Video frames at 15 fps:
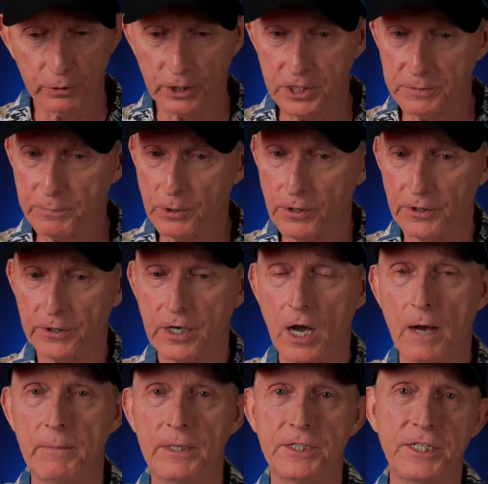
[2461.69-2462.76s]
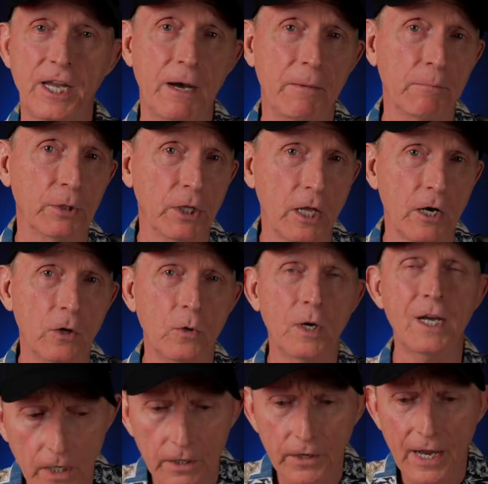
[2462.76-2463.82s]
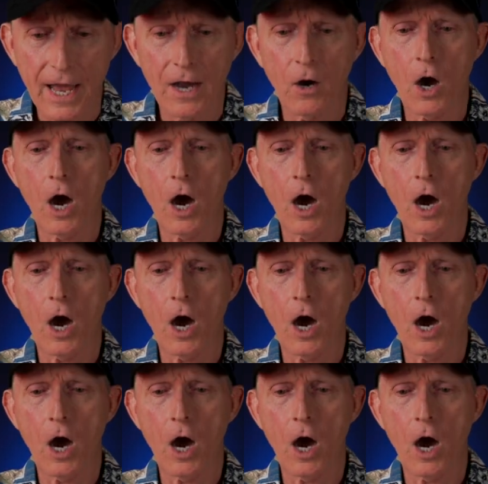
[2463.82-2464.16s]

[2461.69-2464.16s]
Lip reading: please put in the comments down below. Now,